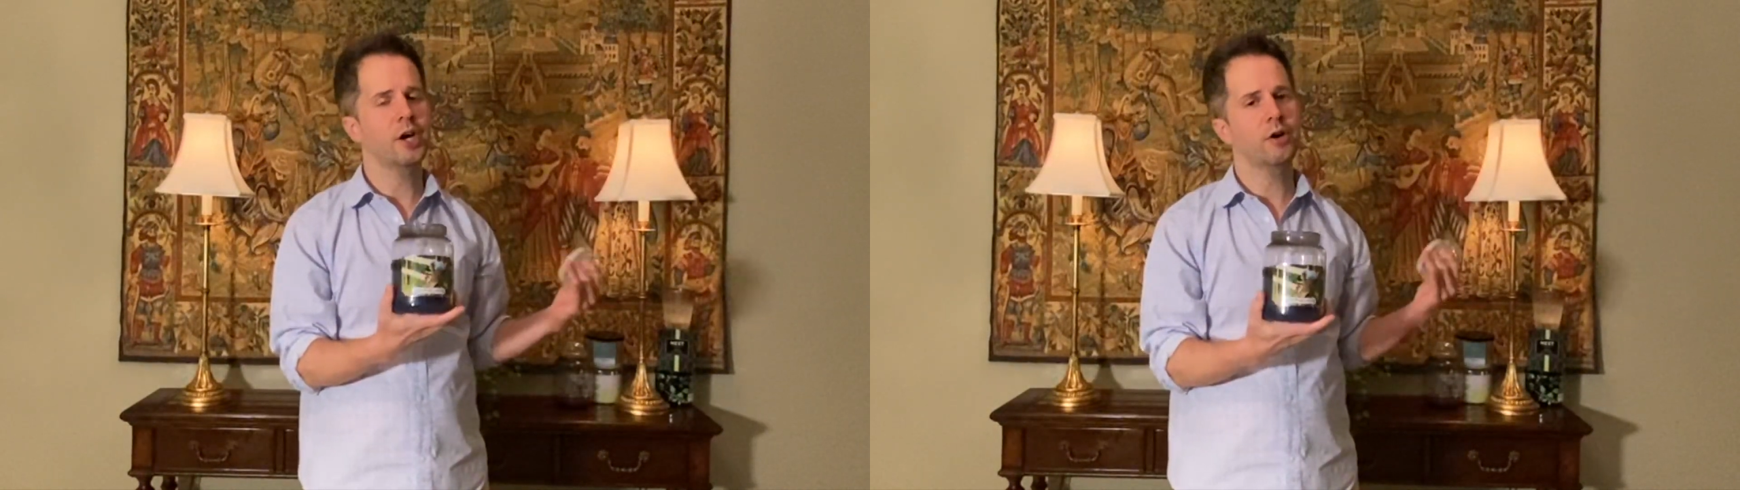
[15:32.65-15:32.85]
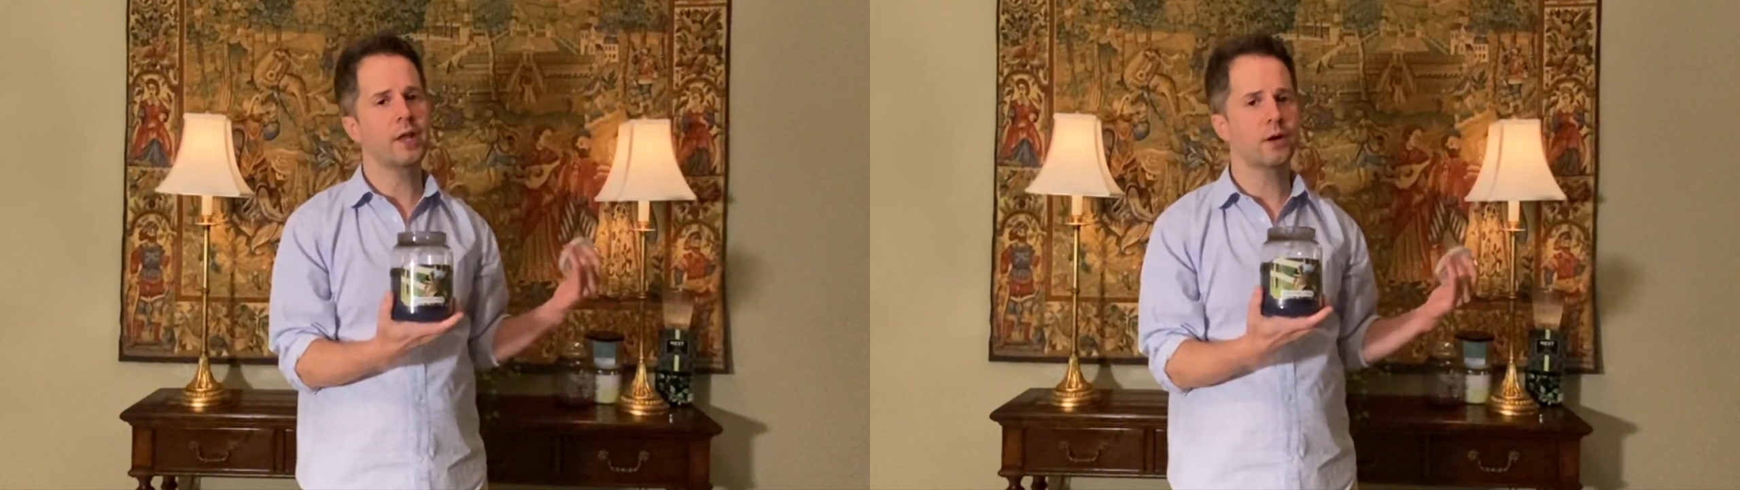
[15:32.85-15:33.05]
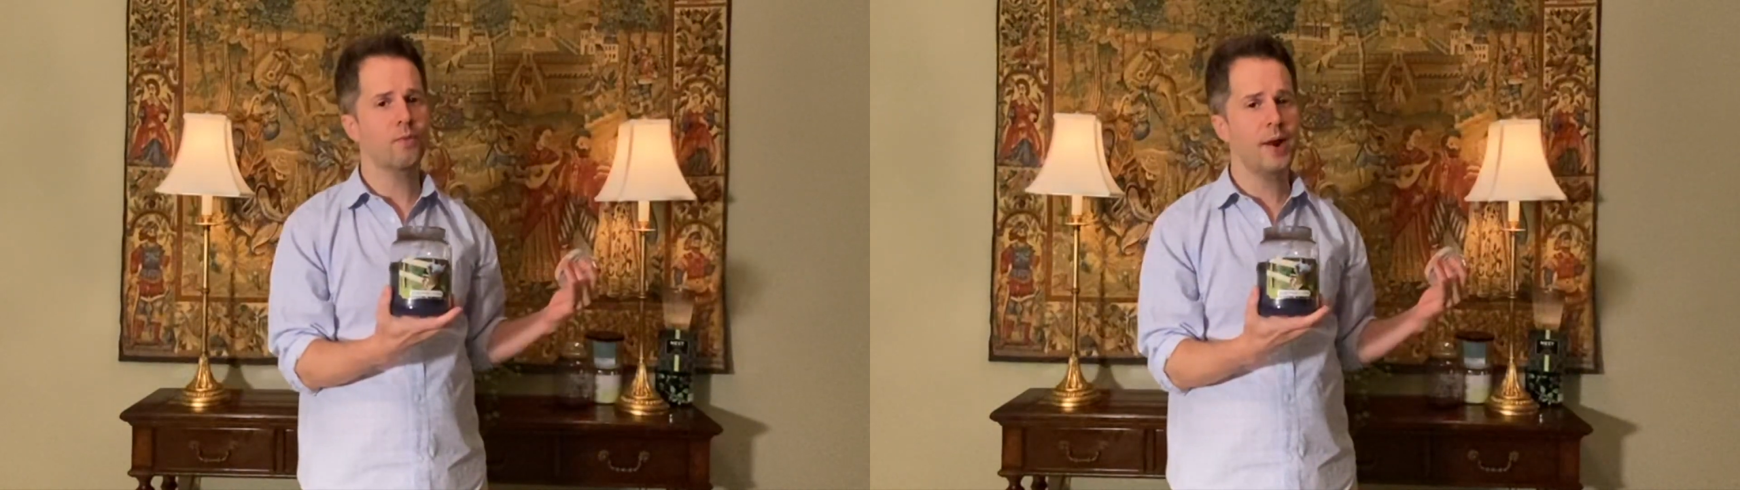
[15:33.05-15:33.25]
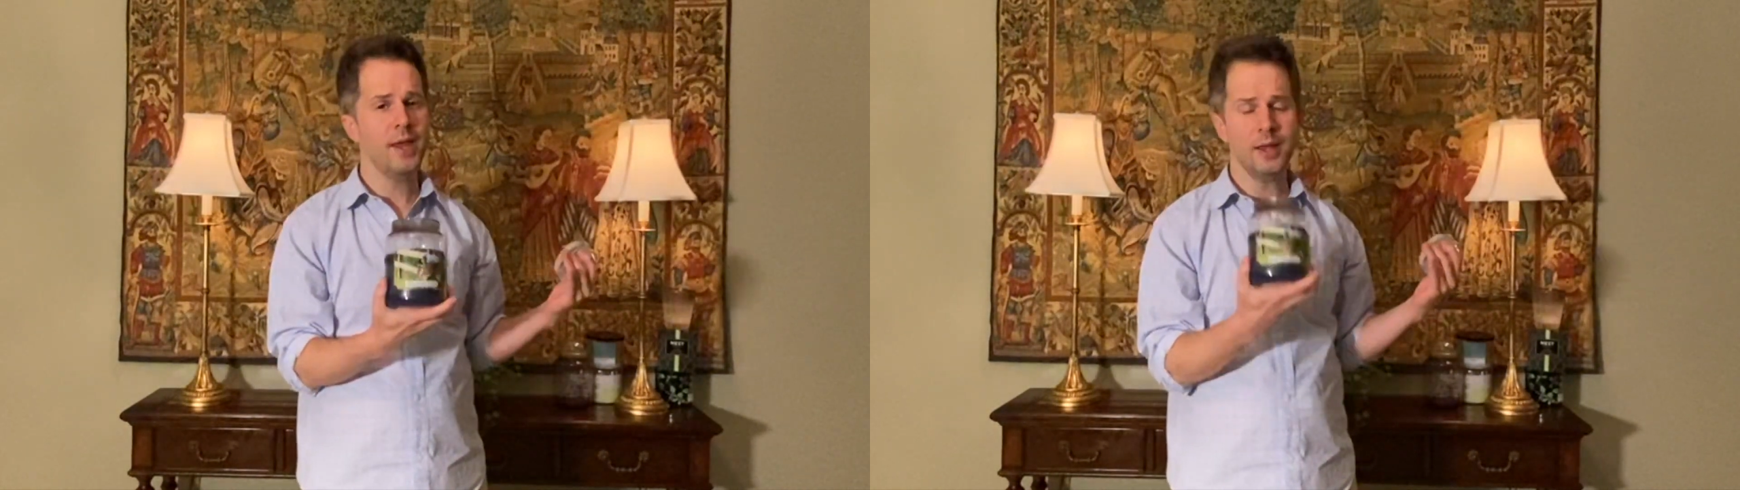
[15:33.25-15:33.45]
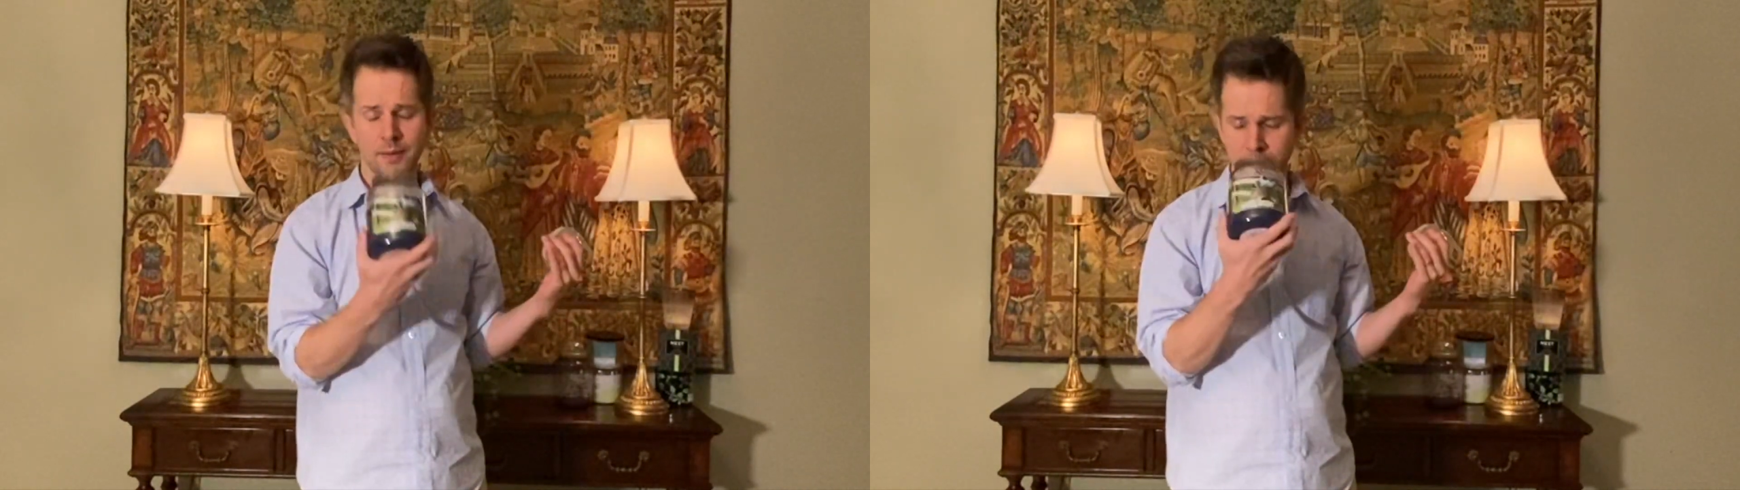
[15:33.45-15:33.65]
air like
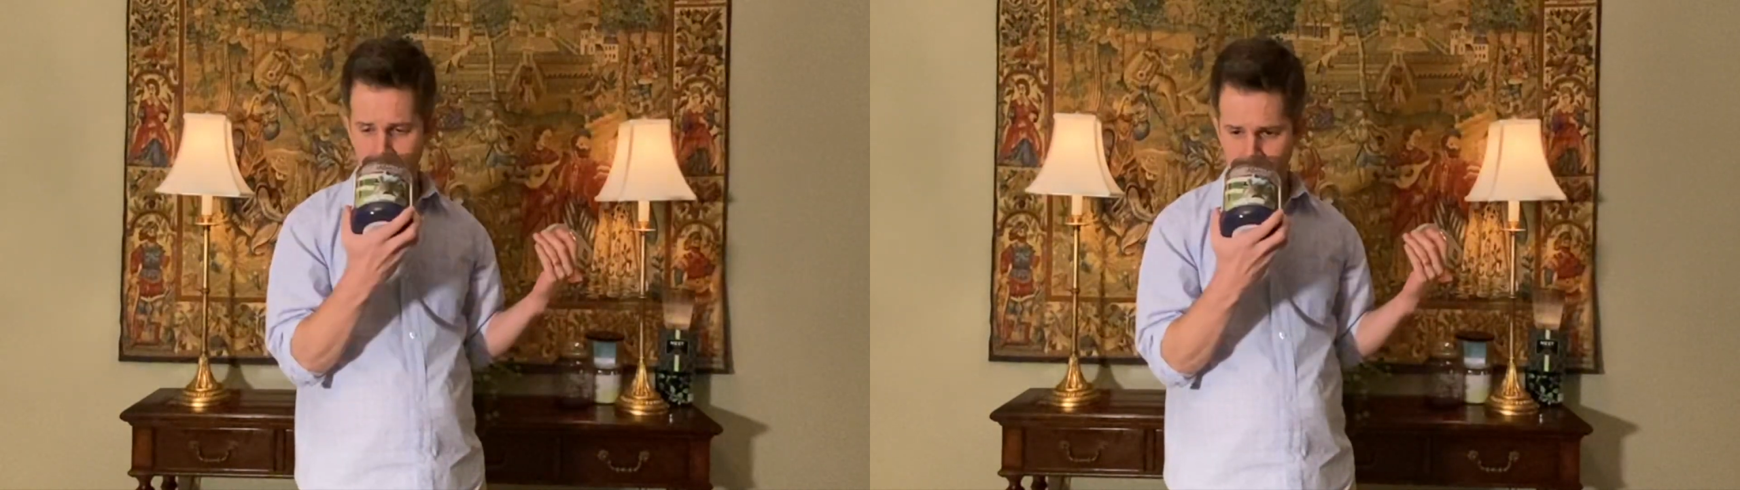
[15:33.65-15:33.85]
rain.